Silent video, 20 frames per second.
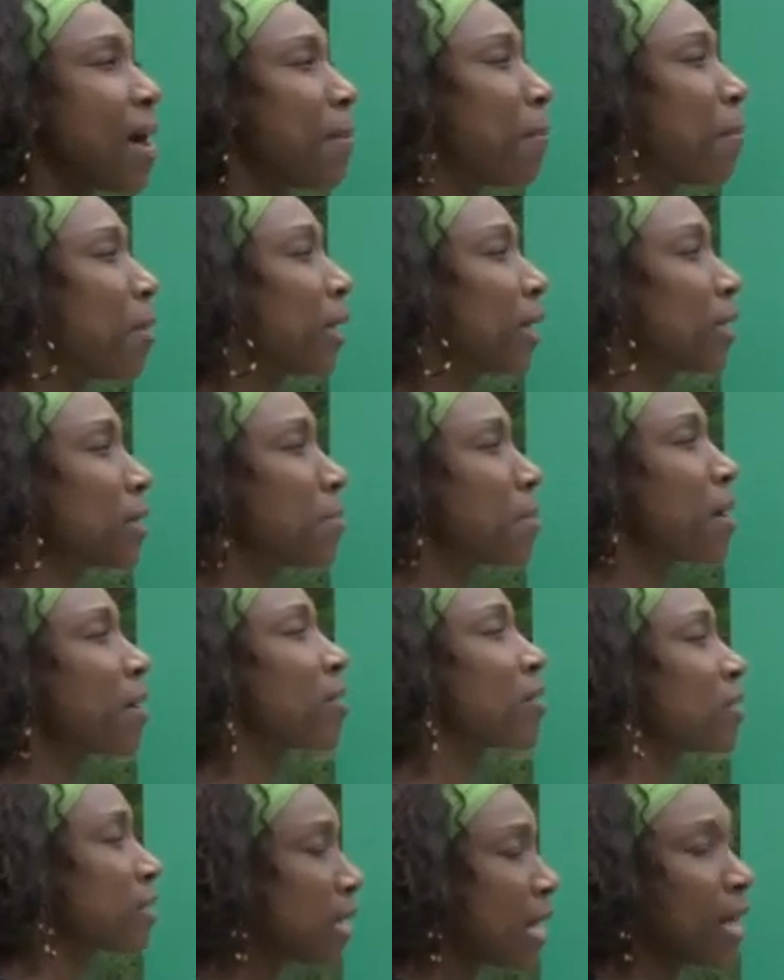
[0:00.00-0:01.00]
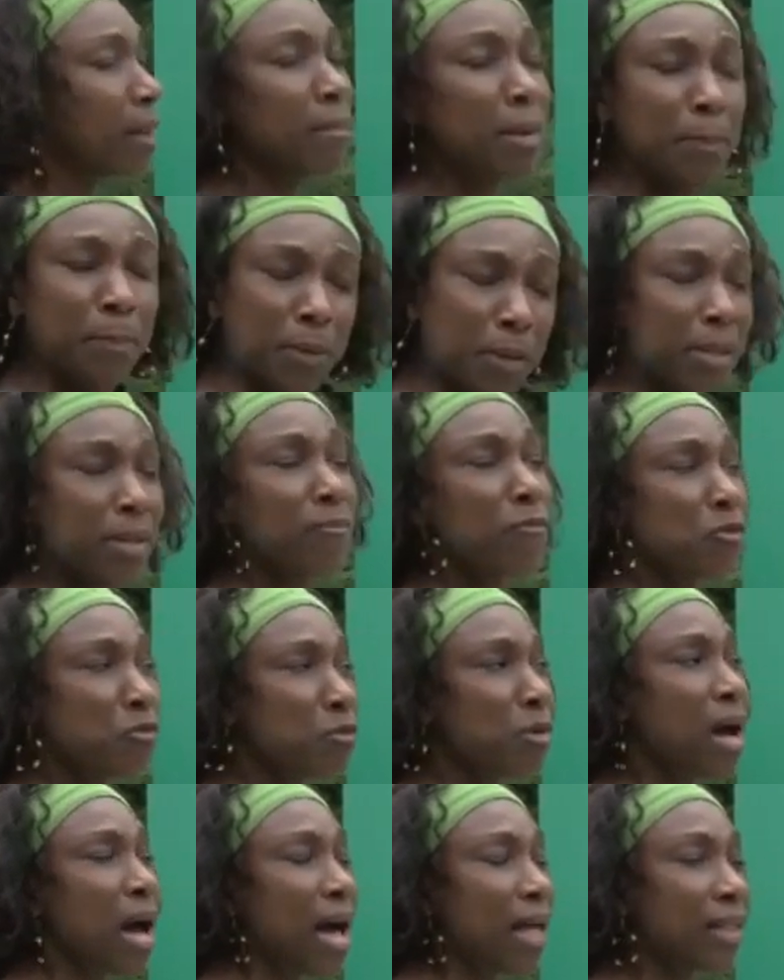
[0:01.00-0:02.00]
Market America is going to help me put him
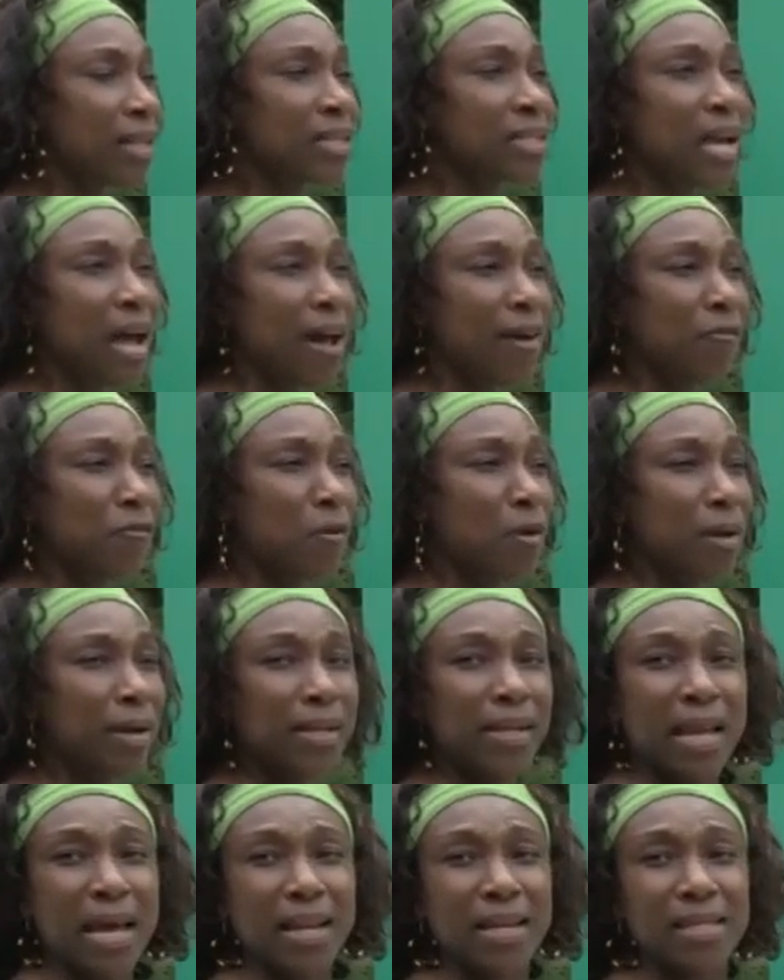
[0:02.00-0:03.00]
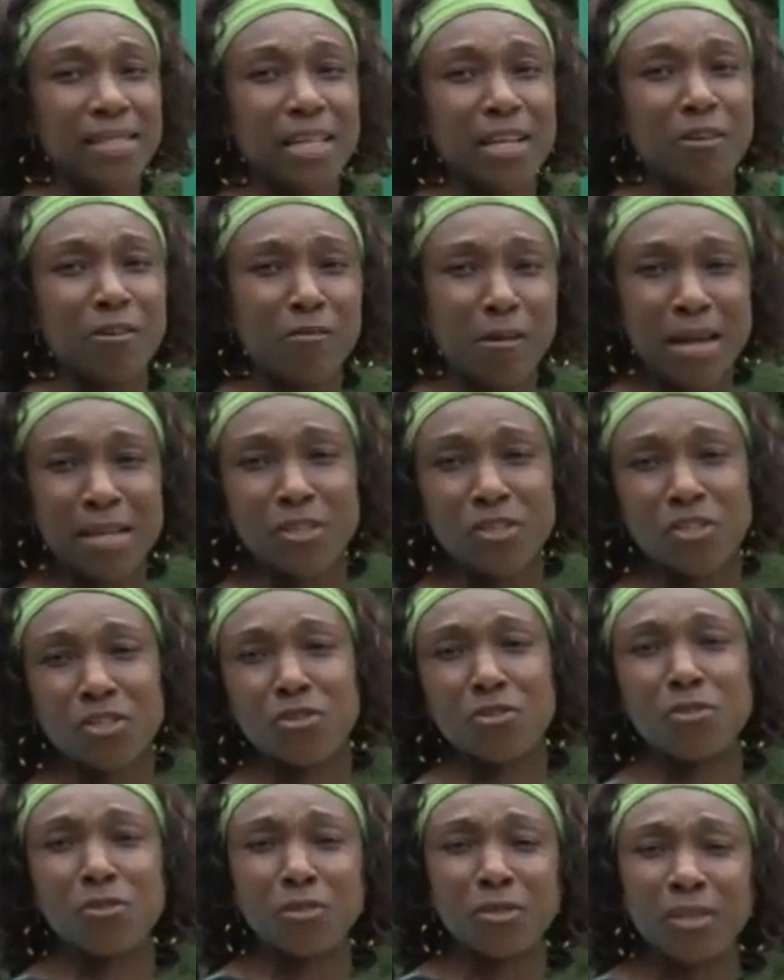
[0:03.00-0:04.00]
through college. I have one that is in grade
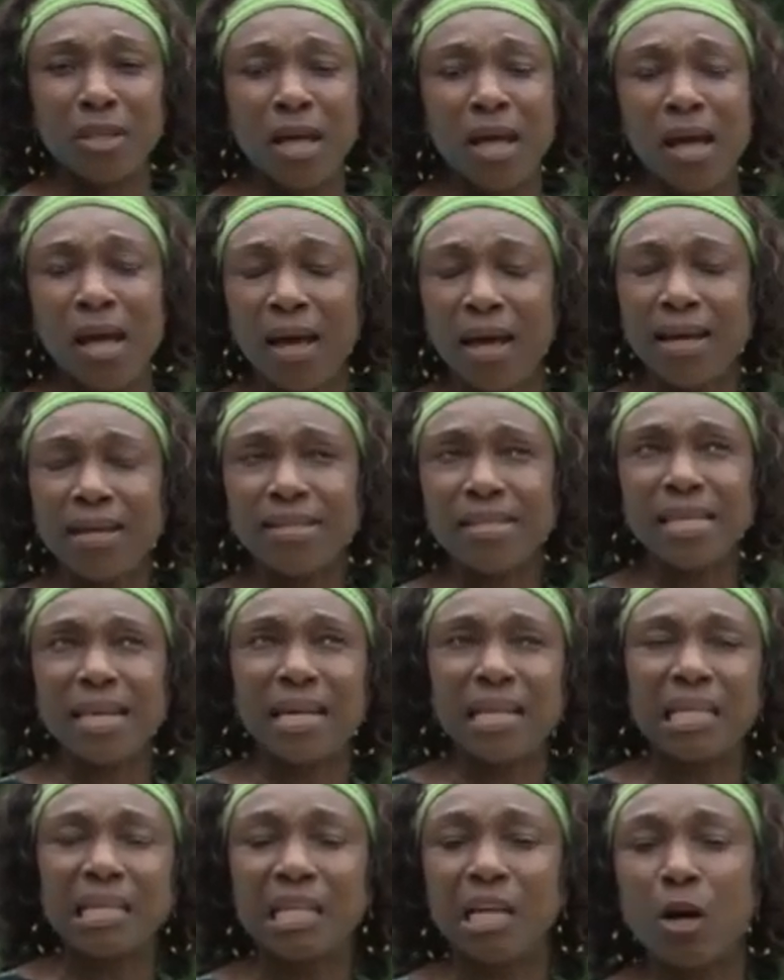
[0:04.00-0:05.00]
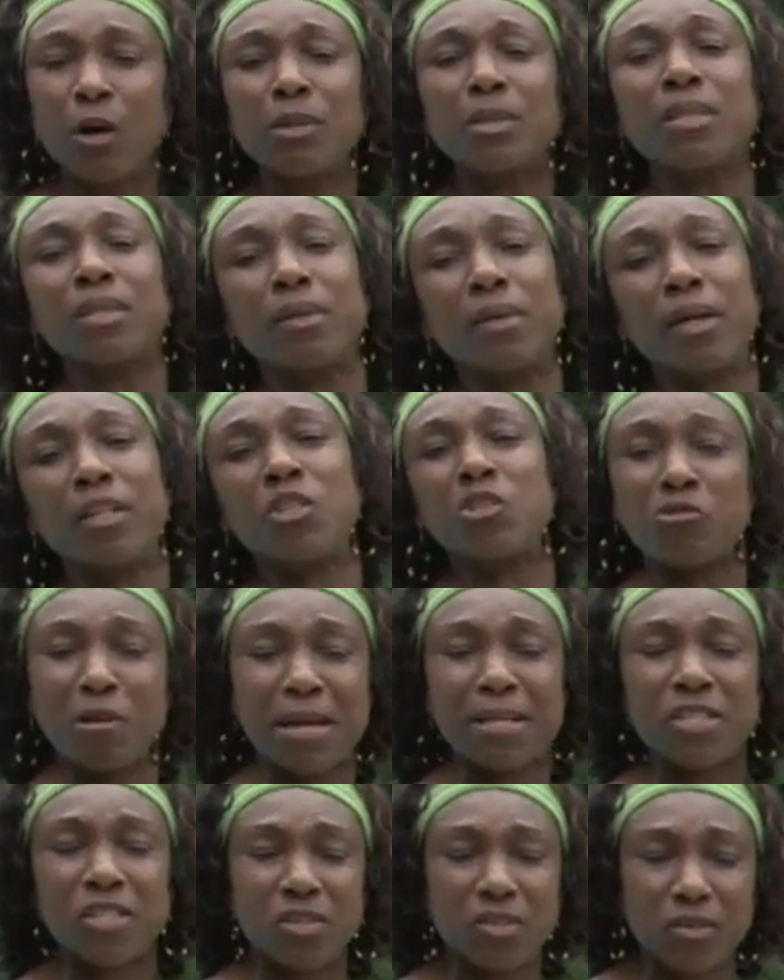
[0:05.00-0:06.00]
school. Is in going to a
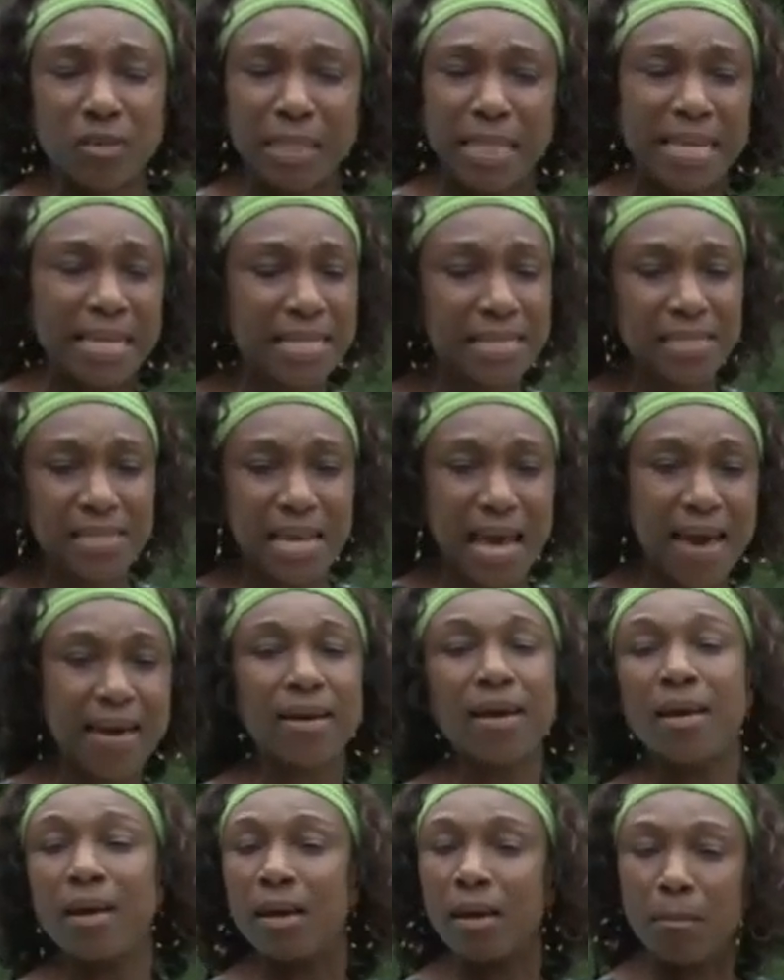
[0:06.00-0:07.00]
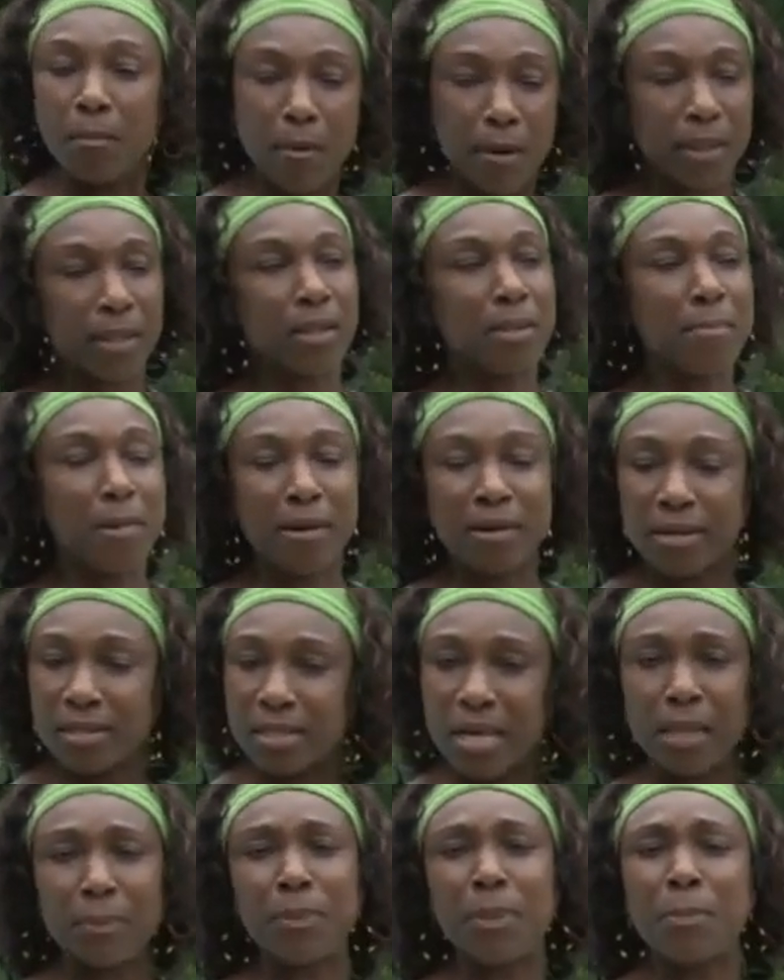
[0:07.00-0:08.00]
trade school, Lincoln Tech. Market America is
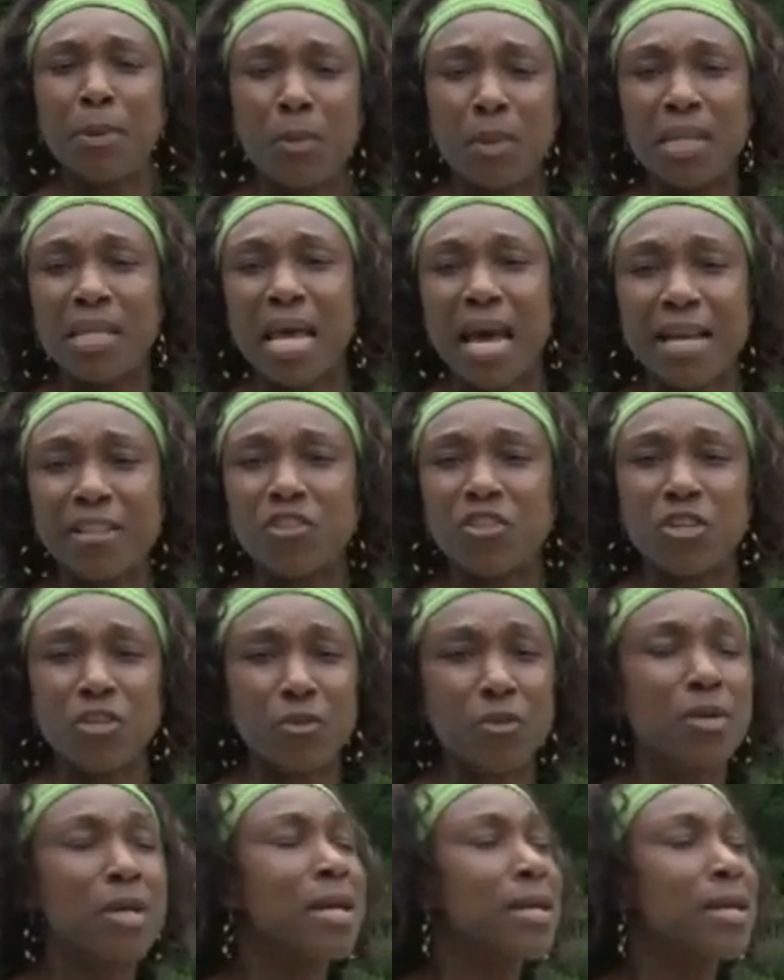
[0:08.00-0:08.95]
helping me with that too.